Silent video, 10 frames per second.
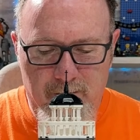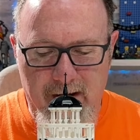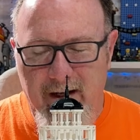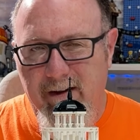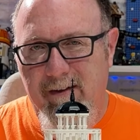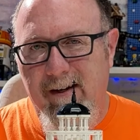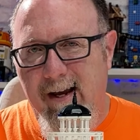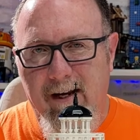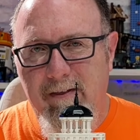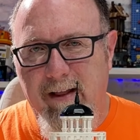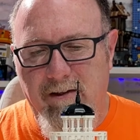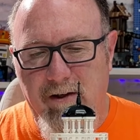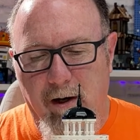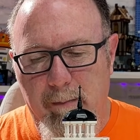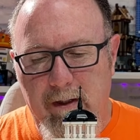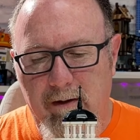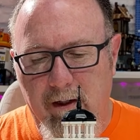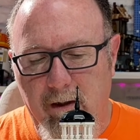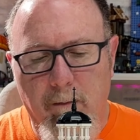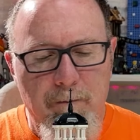End of the day, that's not a big
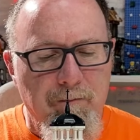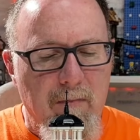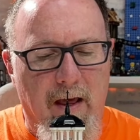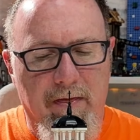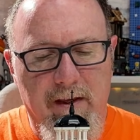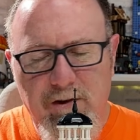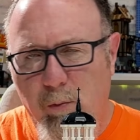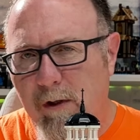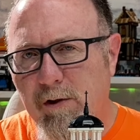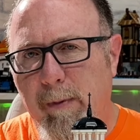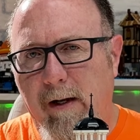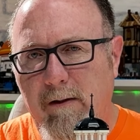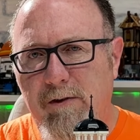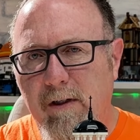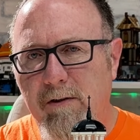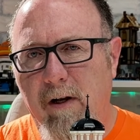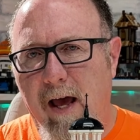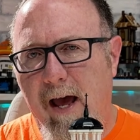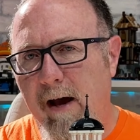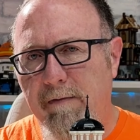deal. This was about a
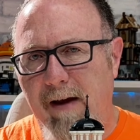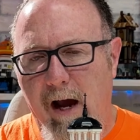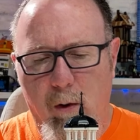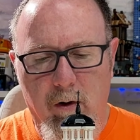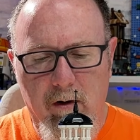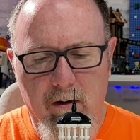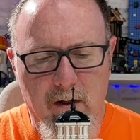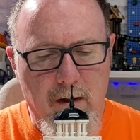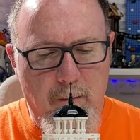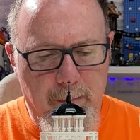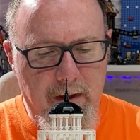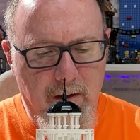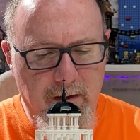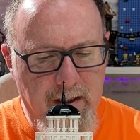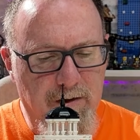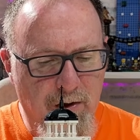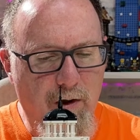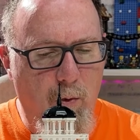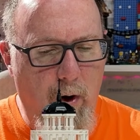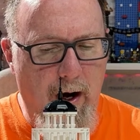6.5 hour build. It
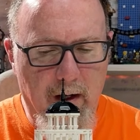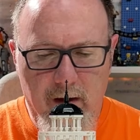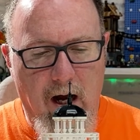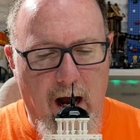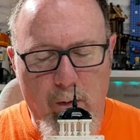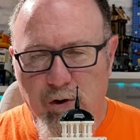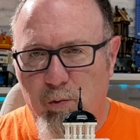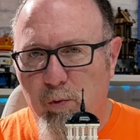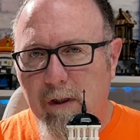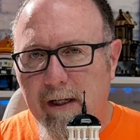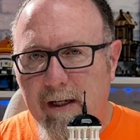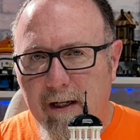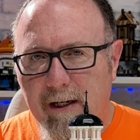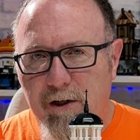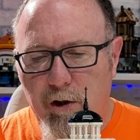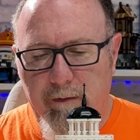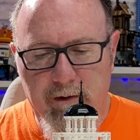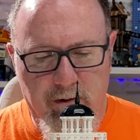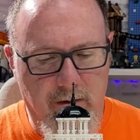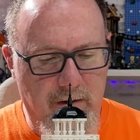took a while. I was really getting
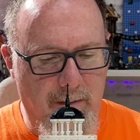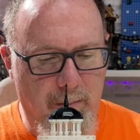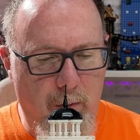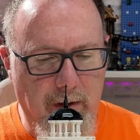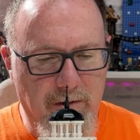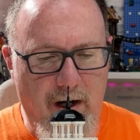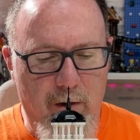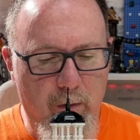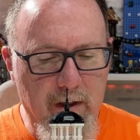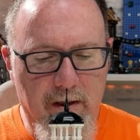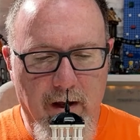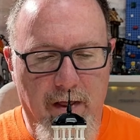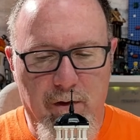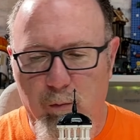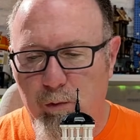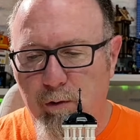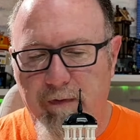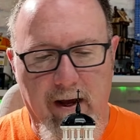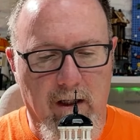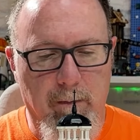nervous at some points. I really thought the
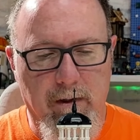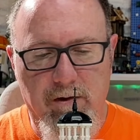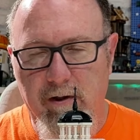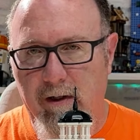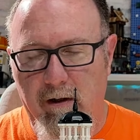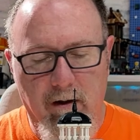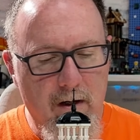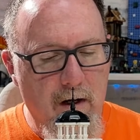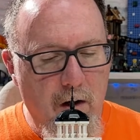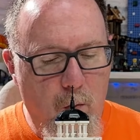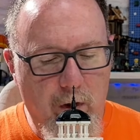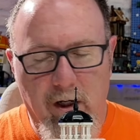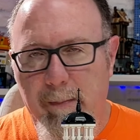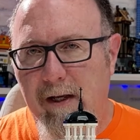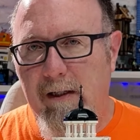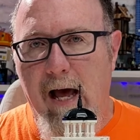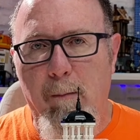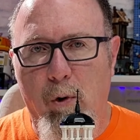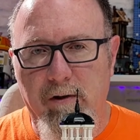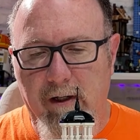roof elements here were going to be a lot
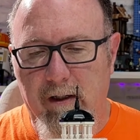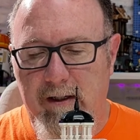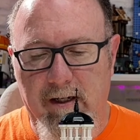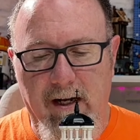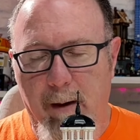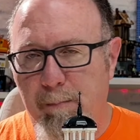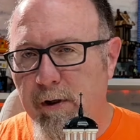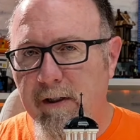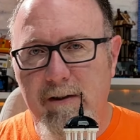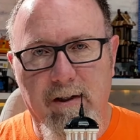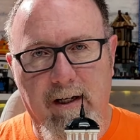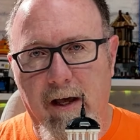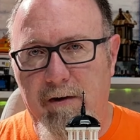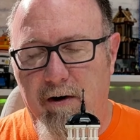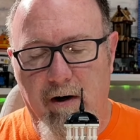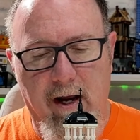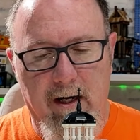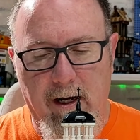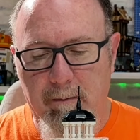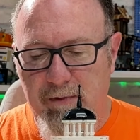more delicate. I'm putting it together
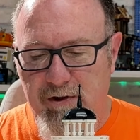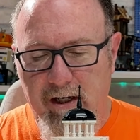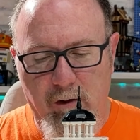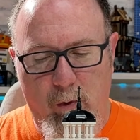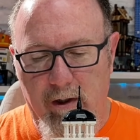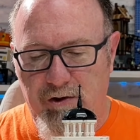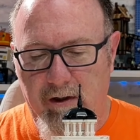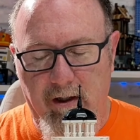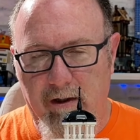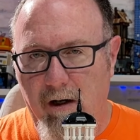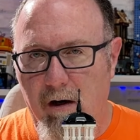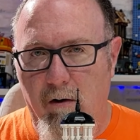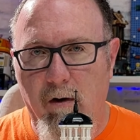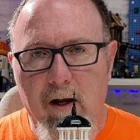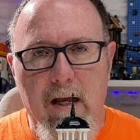and I'm seeing where it's going to go,